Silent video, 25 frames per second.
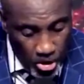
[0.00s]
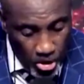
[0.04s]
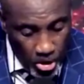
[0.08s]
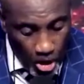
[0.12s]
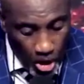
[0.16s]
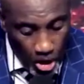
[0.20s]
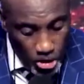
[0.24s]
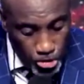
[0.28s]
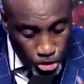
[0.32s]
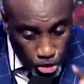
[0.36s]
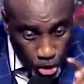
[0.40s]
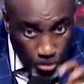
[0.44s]

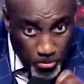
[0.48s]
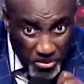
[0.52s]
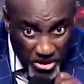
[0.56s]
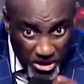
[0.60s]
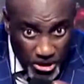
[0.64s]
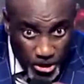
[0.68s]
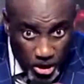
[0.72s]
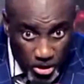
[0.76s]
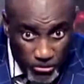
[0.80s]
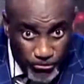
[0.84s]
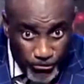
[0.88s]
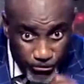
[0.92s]
God, God,
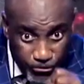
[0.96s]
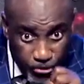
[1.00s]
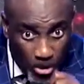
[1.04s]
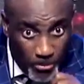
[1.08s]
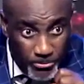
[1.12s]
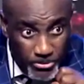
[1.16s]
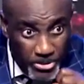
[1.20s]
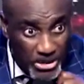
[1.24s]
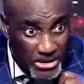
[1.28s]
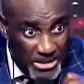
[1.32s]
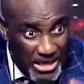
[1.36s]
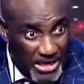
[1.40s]

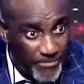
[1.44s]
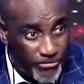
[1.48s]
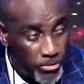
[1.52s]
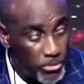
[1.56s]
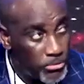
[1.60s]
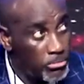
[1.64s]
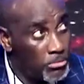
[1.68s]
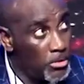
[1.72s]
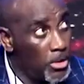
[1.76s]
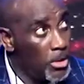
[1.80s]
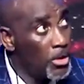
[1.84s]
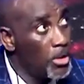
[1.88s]
God.
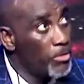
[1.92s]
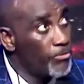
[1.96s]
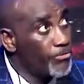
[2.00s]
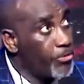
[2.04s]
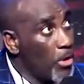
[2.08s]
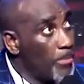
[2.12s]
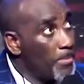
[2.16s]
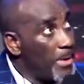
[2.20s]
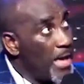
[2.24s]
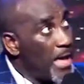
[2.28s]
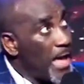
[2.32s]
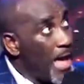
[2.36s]
God said
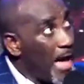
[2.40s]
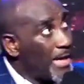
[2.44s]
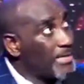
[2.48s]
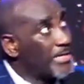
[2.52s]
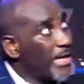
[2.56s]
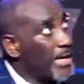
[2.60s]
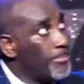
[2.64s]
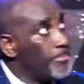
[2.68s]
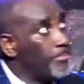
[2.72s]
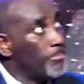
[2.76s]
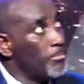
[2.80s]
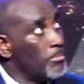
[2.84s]
every
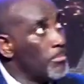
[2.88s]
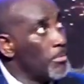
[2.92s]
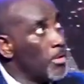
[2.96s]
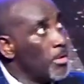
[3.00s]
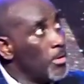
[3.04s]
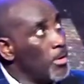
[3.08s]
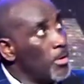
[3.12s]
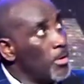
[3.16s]
kind.